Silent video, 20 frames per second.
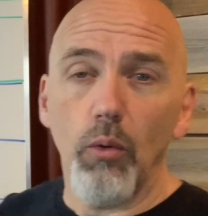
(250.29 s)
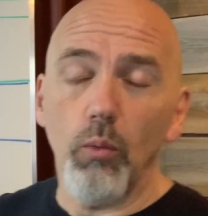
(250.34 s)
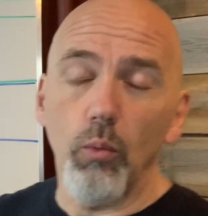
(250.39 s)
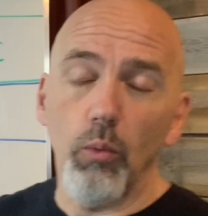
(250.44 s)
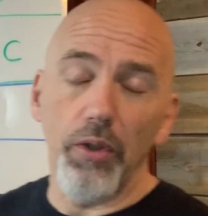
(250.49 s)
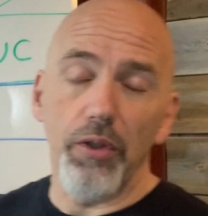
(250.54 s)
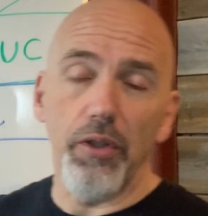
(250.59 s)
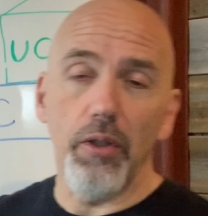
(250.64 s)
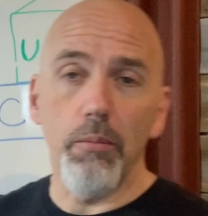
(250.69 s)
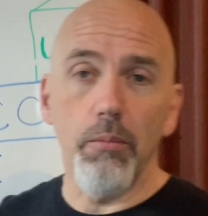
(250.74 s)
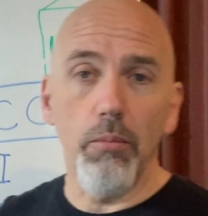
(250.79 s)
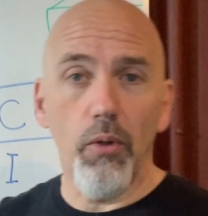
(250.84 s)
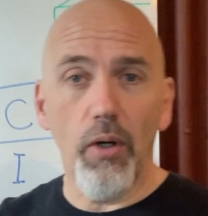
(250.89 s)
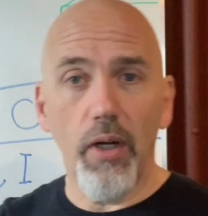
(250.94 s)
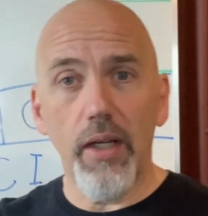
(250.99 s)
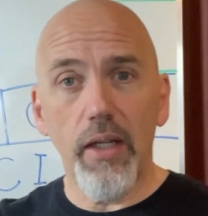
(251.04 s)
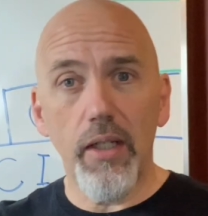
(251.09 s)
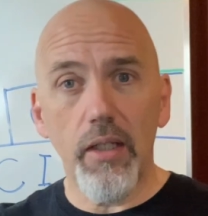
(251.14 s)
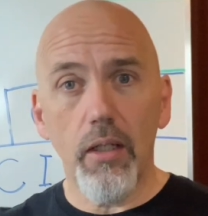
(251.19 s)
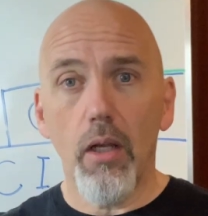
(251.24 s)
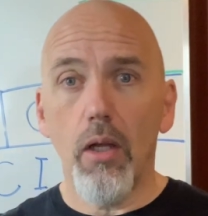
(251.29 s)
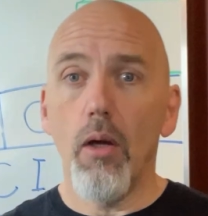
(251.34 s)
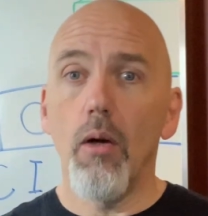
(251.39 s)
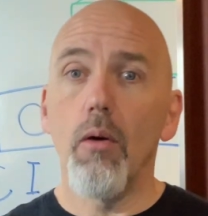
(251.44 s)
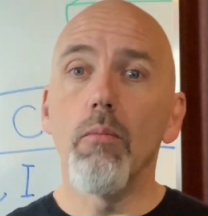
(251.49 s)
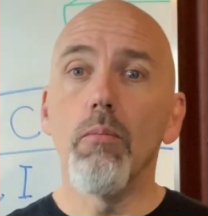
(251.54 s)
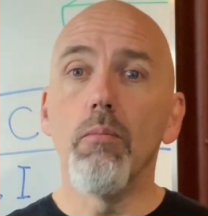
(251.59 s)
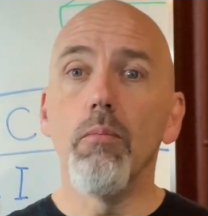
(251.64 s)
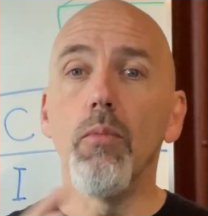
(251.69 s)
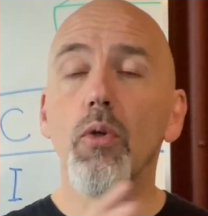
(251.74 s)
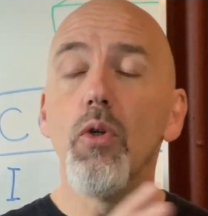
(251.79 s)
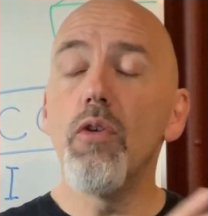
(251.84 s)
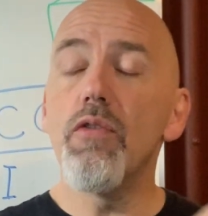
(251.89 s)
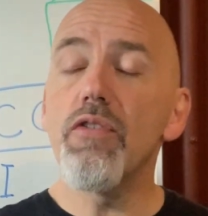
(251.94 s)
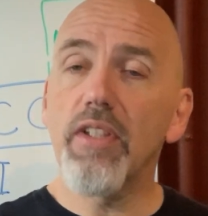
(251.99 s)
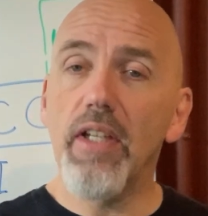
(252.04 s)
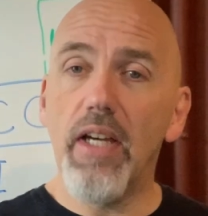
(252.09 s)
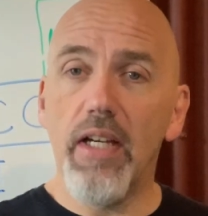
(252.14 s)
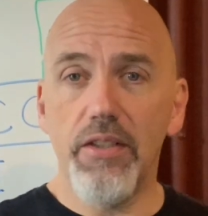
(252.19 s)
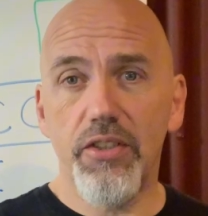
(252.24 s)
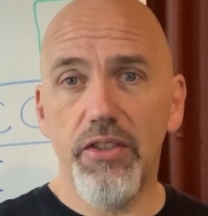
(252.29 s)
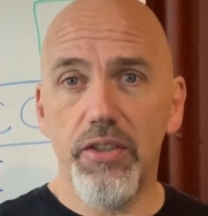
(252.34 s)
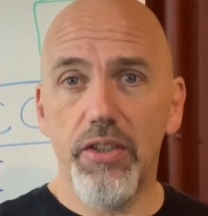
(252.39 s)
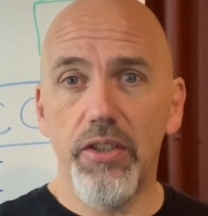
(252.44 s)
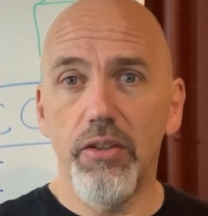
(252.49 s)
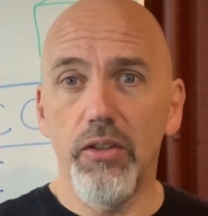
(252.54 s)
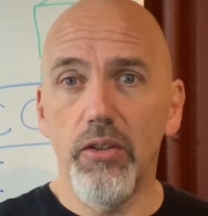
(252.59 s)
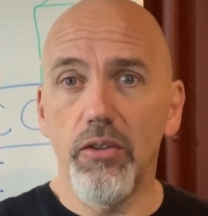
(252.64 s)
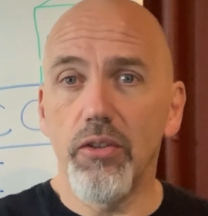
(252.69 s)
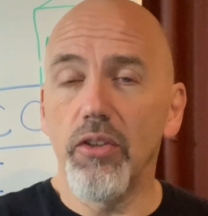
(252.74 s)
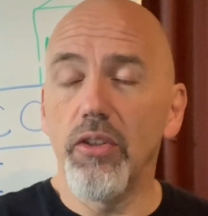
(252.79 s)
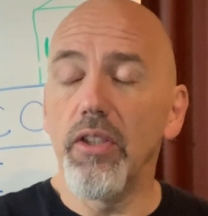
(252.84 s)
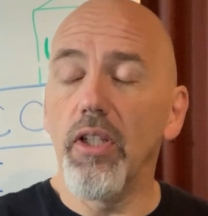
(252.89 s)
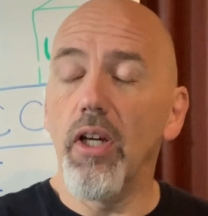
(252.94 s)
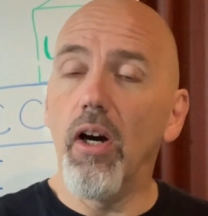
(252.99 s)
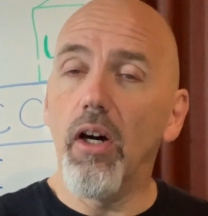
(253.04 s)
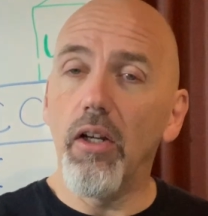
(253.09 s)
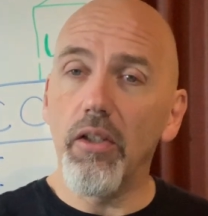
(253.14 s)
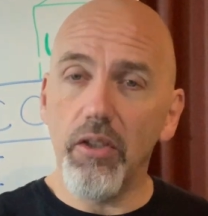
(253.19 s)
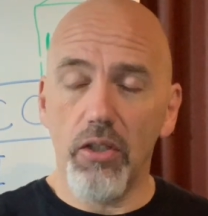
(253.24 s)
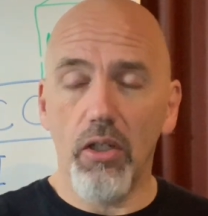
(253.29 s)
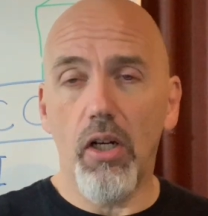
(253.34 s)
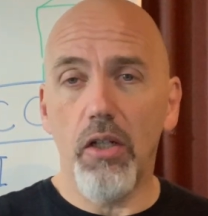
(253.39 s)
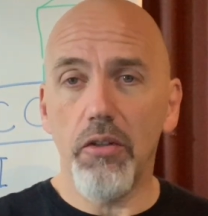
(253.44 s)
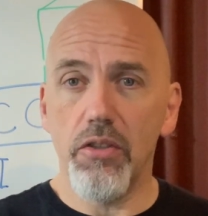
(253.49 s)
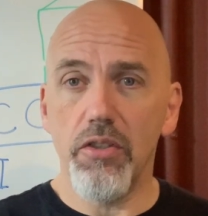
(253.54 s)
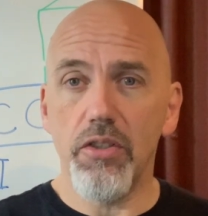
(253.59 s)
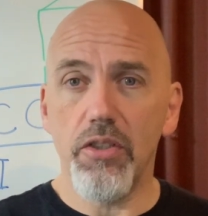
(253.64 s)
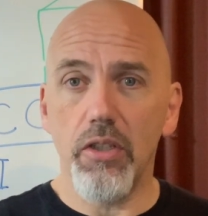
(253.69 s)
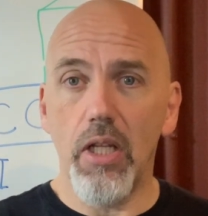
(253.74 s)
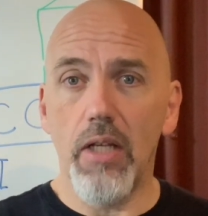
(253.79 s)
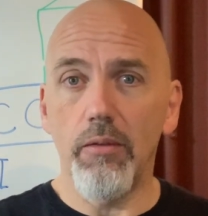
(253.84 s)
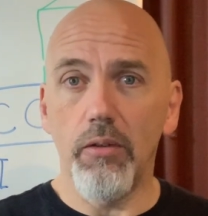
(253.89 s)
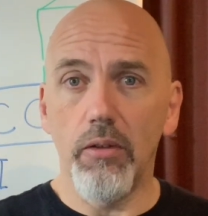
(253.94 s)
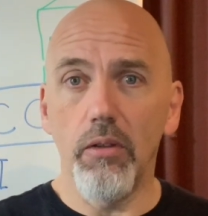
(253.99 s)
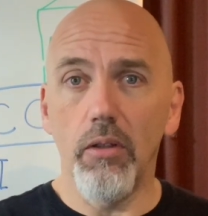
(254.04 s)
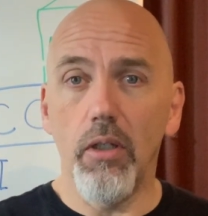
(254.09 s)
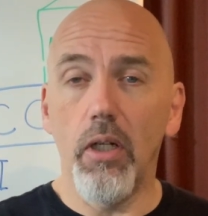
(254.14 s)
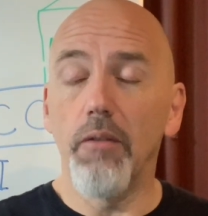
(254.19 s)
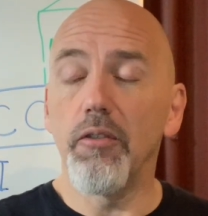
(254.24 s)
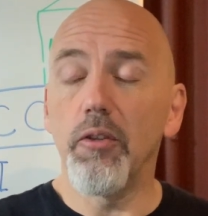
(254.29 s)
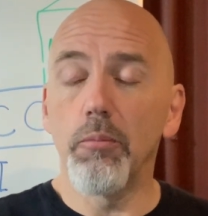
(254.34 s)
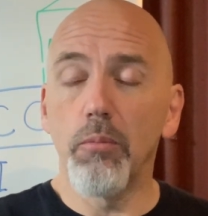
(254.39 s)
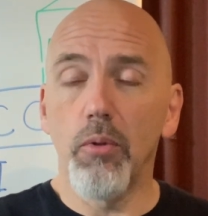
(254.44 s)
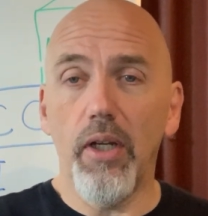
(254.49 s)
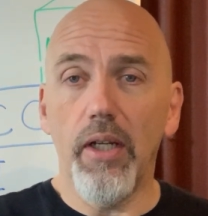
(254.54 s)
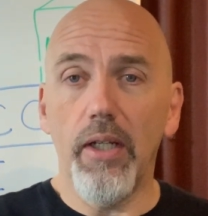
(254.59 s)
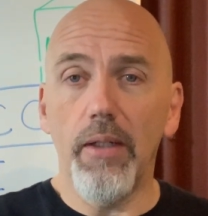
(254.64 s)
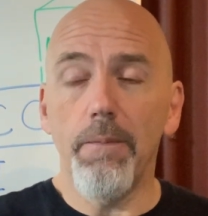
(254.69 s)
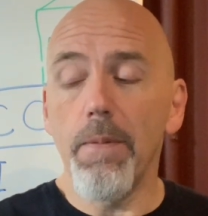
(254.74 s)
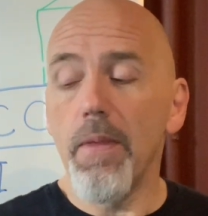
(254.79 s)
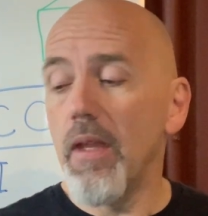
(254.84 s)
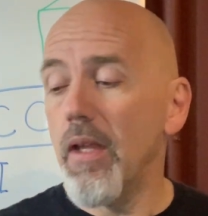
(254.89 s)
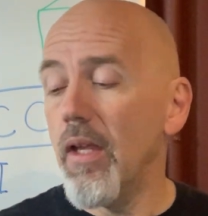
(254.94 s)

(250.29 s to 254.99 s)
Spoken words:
where your brain moves that skill to the unconscious level of your brain,